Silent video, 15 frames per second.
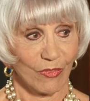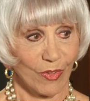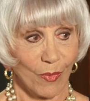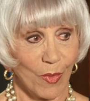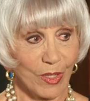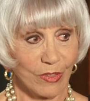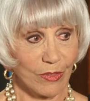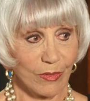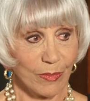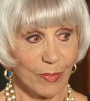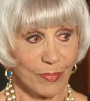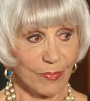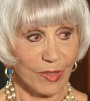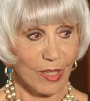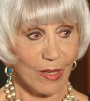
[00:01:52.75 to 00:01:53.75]
wants you to
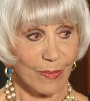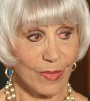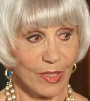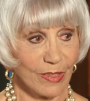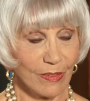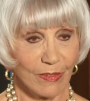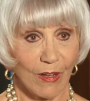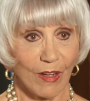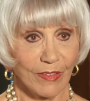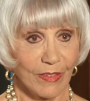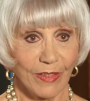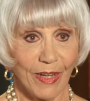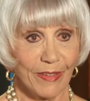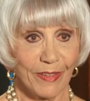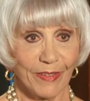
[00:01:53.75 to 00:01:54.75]
become his
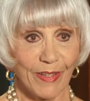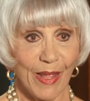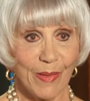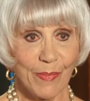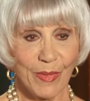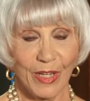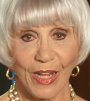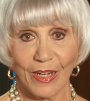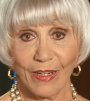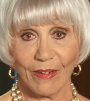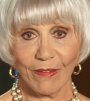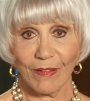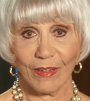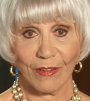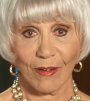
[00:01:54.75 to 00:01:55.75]
arts and entertainment
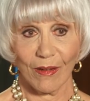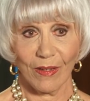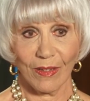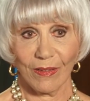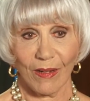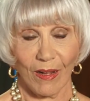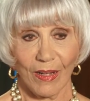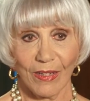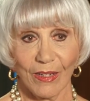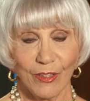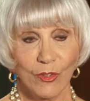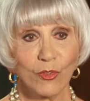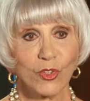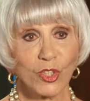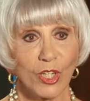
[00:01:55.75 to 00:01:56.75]
editor at, on, on a
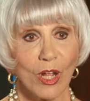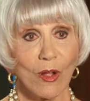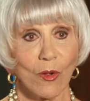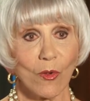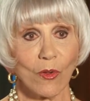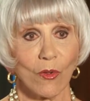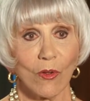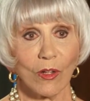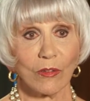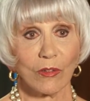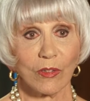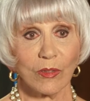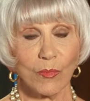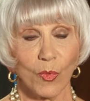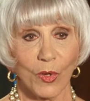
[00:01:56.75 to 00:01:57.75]
new show called
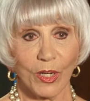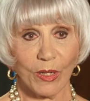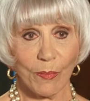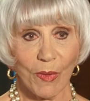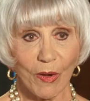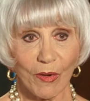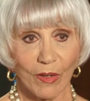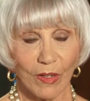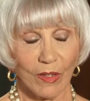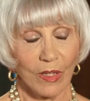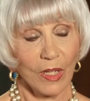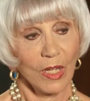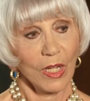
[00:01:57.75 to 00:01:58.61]
Good Morning America.